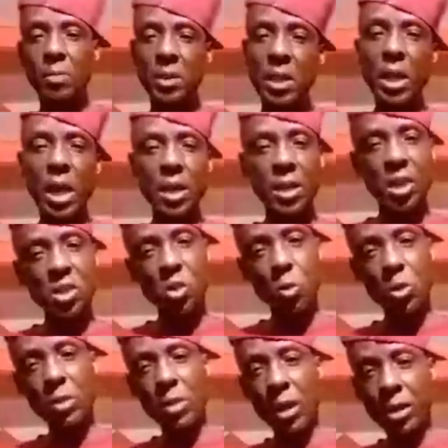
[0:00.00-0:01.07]
but they are a
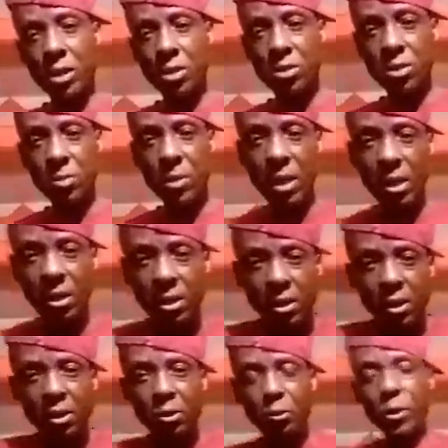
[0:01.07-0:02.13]
squiddly ranking see me uh,
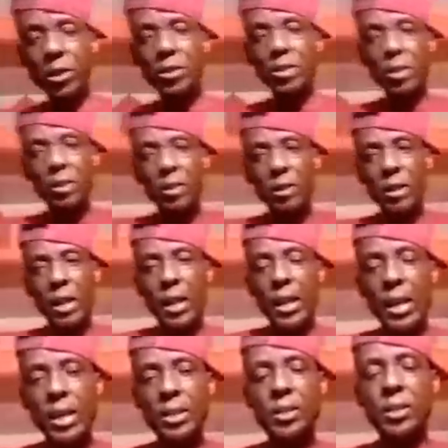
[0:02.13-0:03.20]
fit and
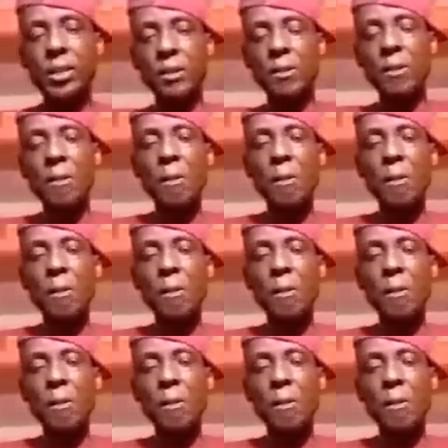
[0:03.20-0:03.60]
healthy.